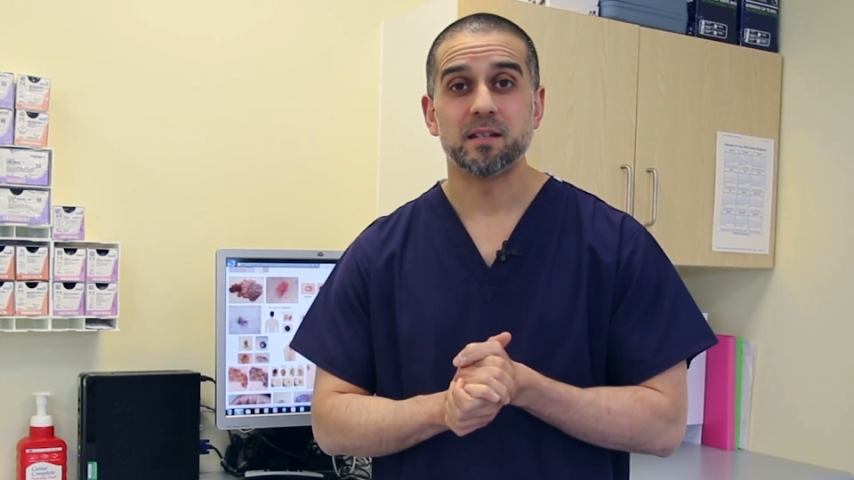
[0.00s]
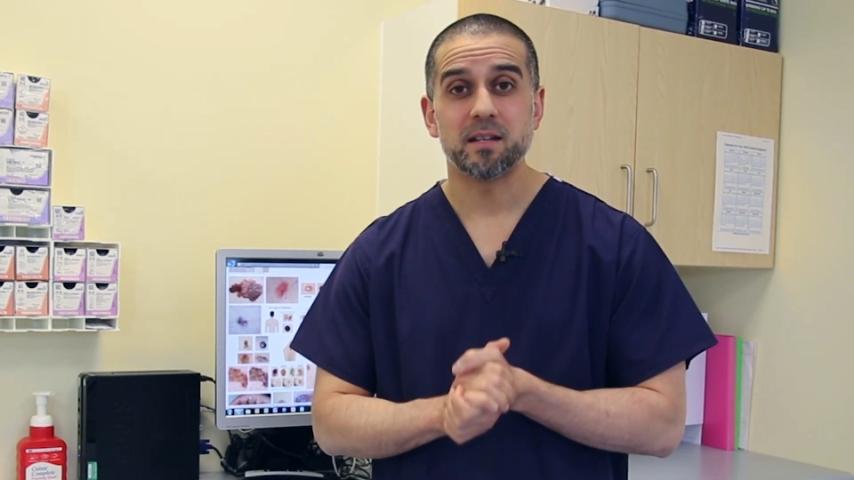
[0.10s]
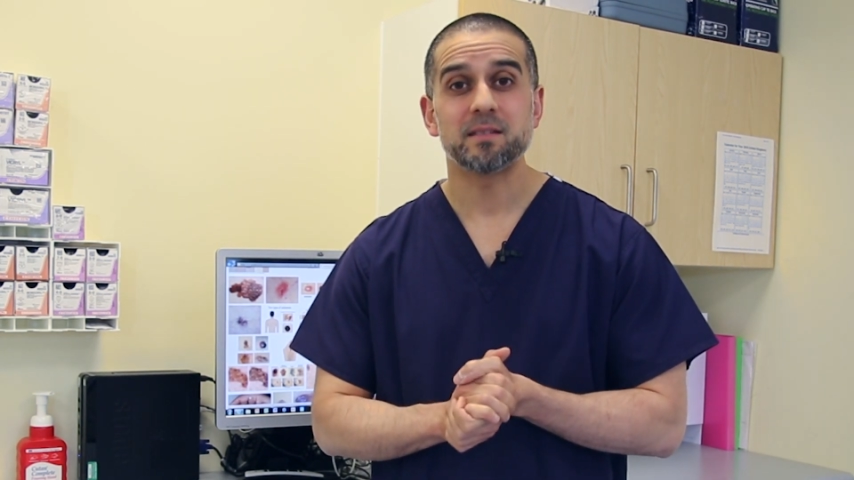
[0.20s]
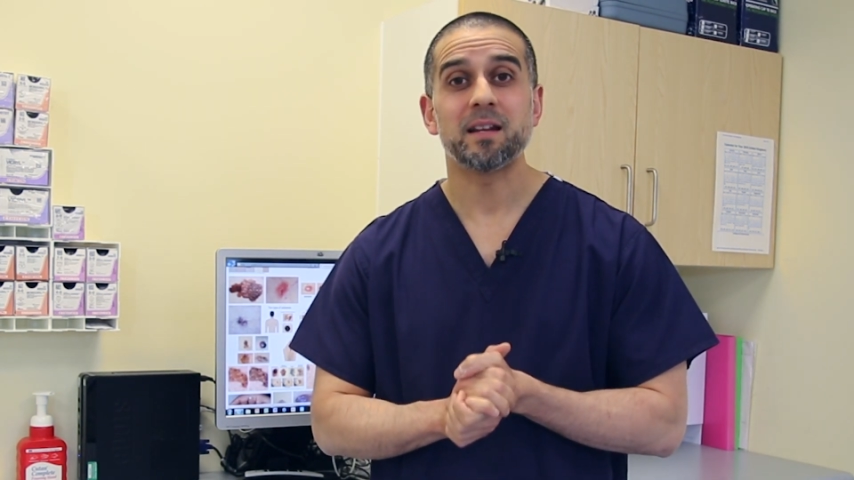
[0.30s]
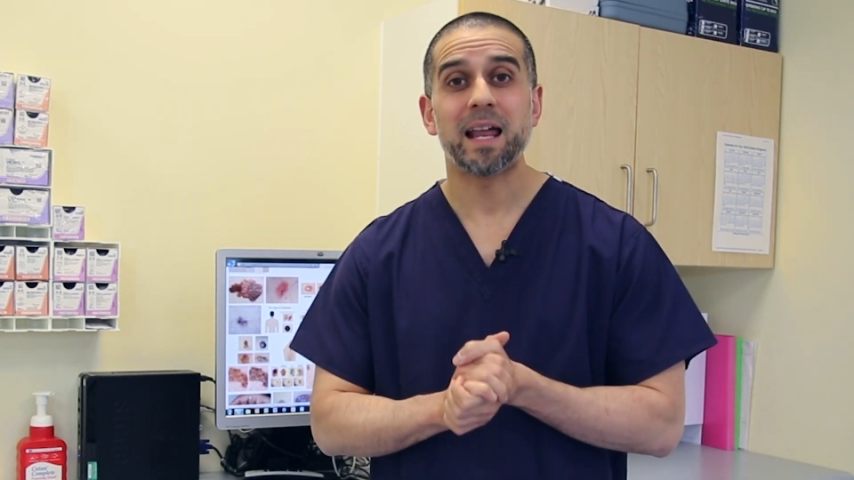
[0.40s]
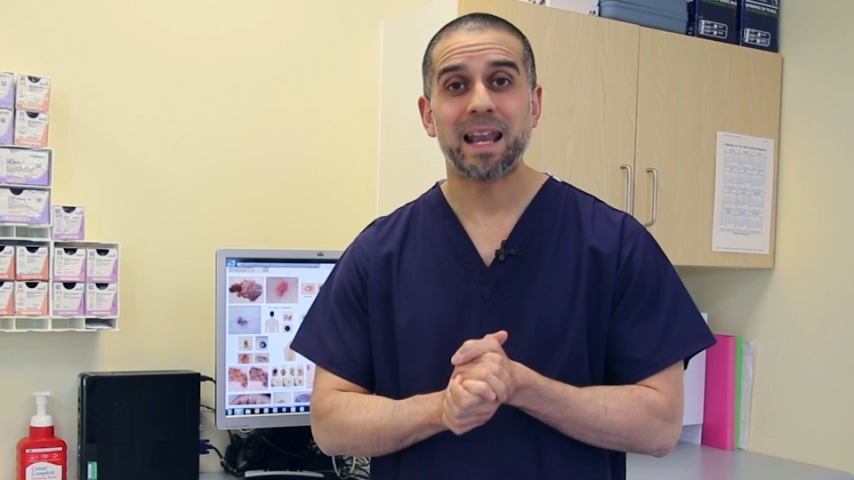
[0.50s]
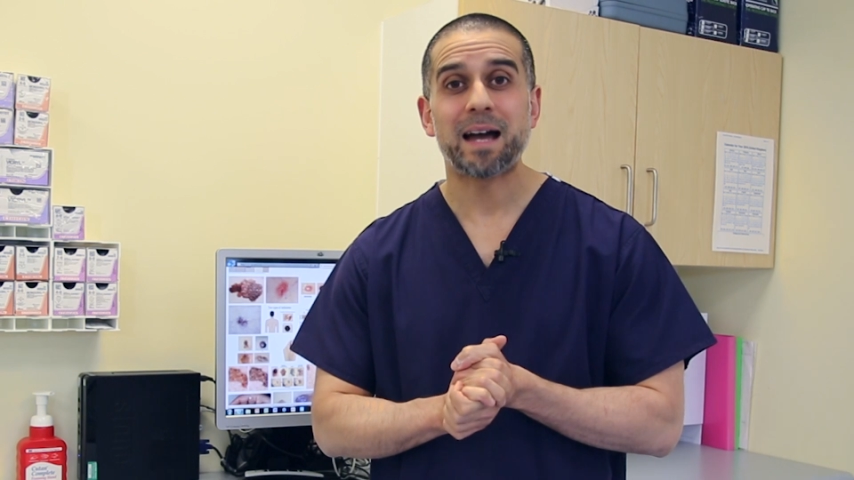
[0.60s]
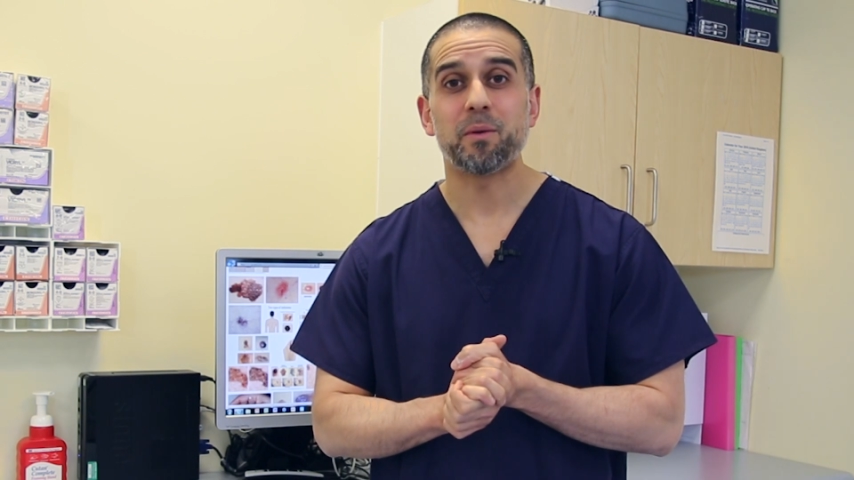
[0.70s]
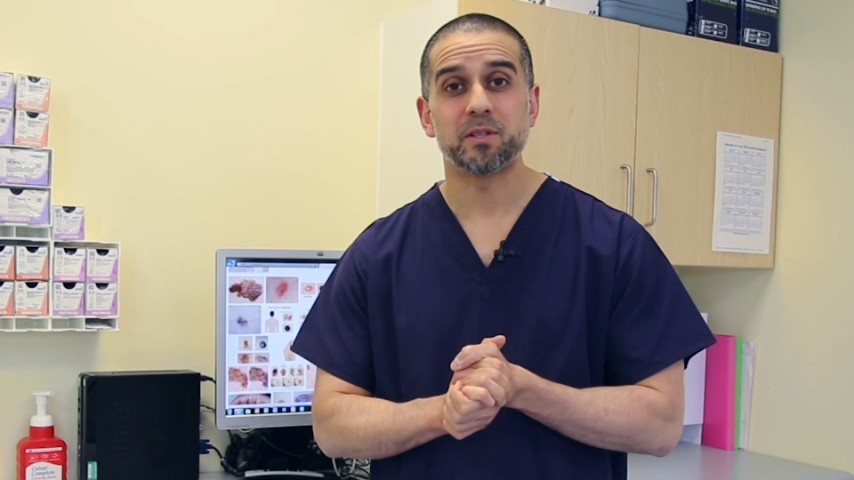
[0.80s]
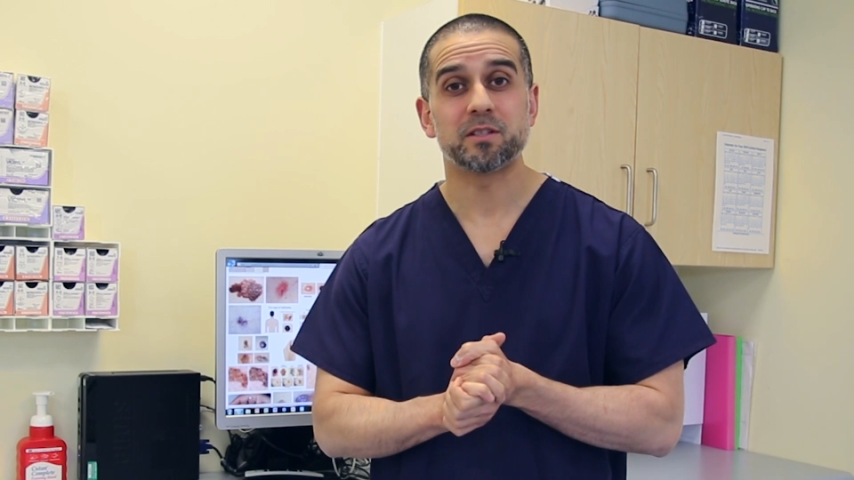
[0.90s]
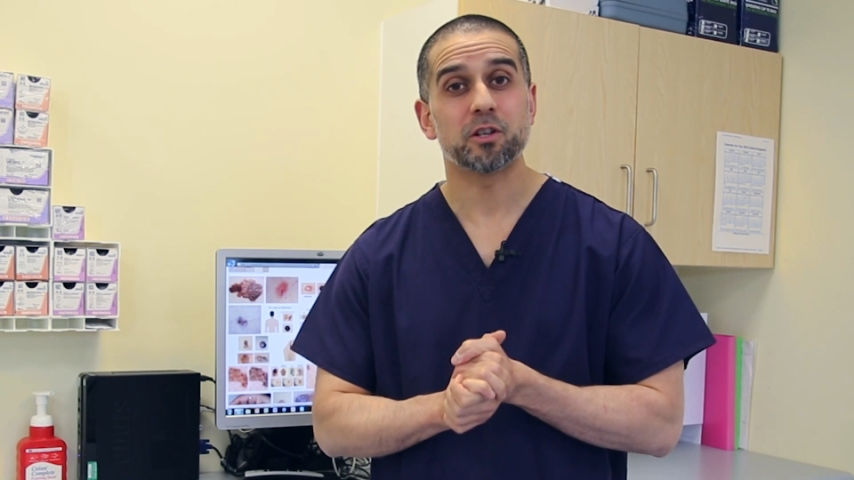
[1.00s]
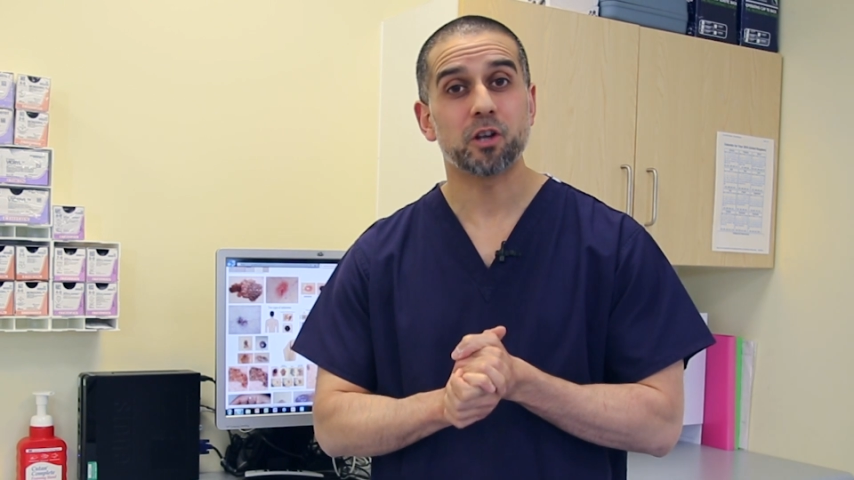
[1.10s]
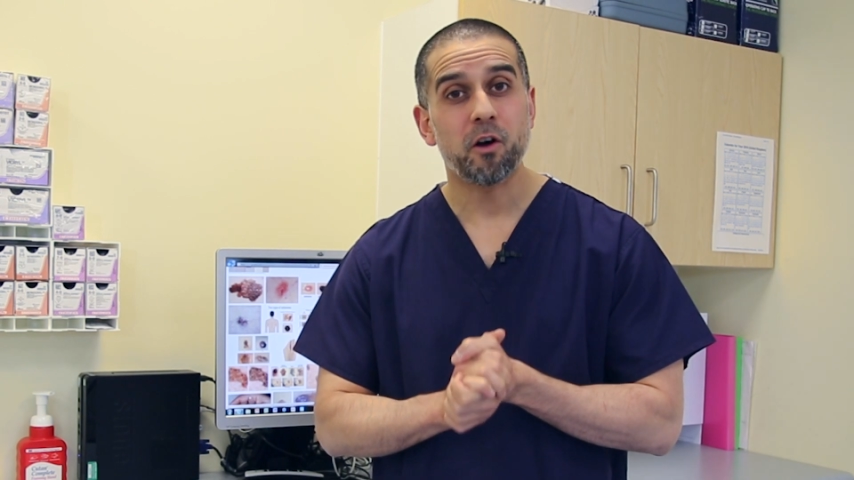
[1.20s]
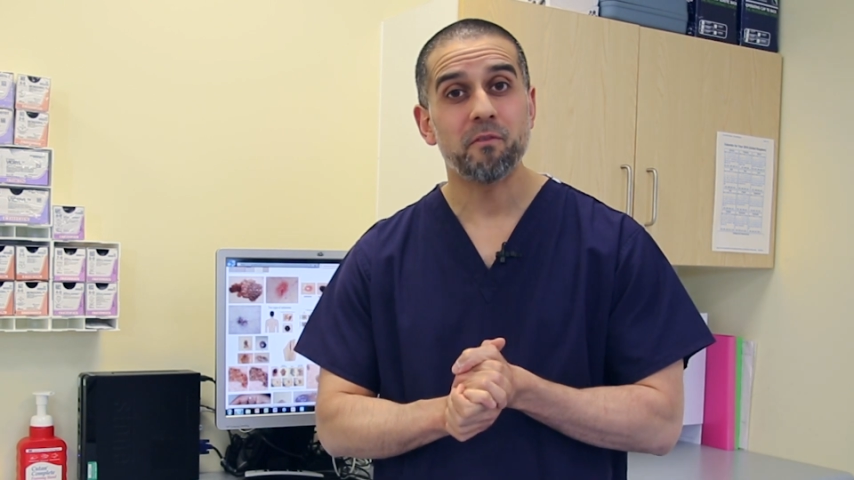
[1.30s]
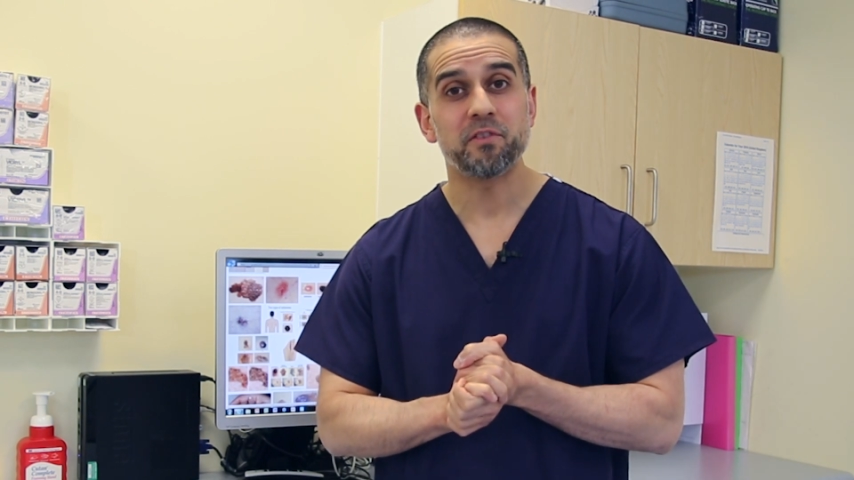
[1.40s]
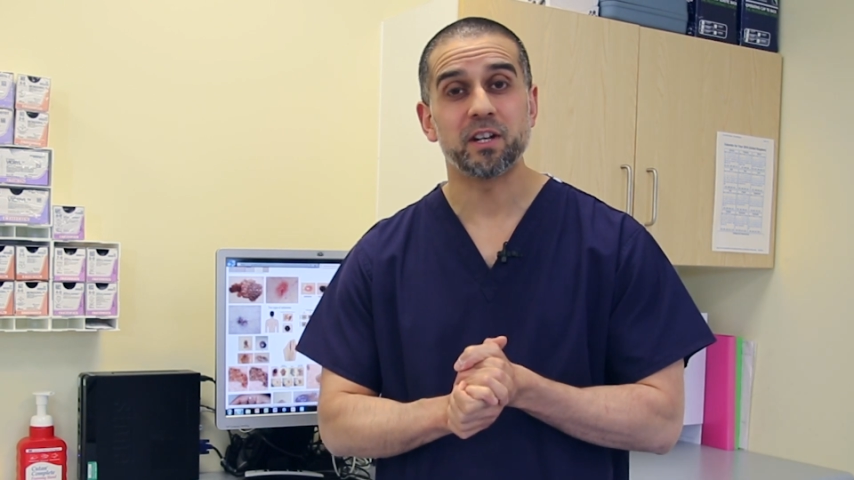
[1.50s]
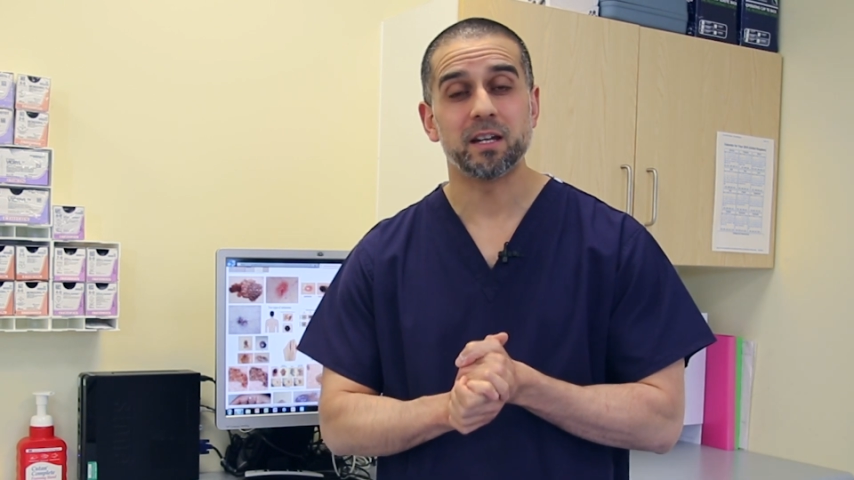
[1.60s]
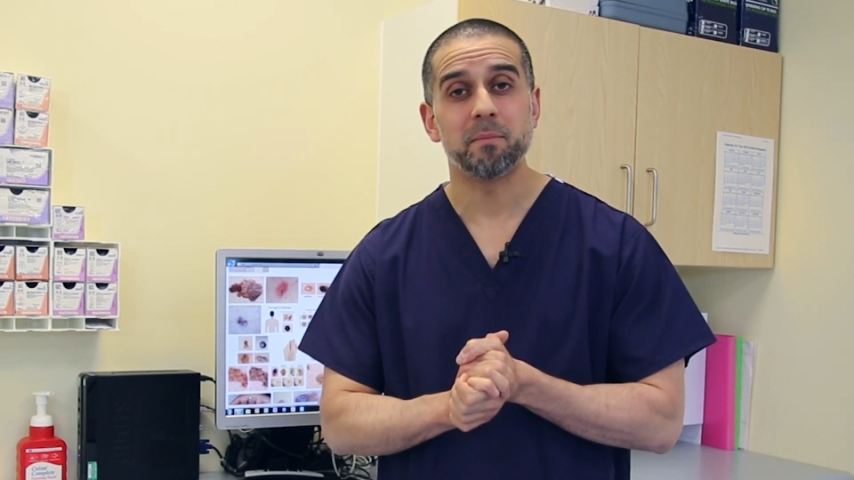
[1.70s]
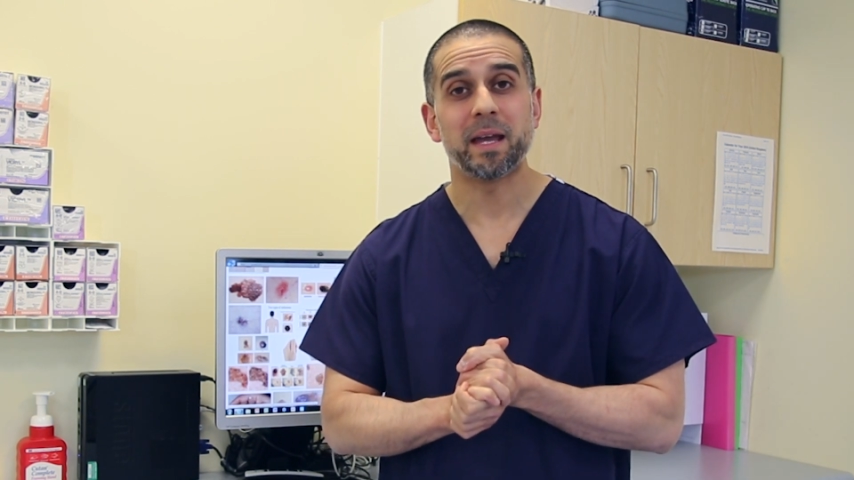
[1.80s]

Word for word: doesn't allow us to confidently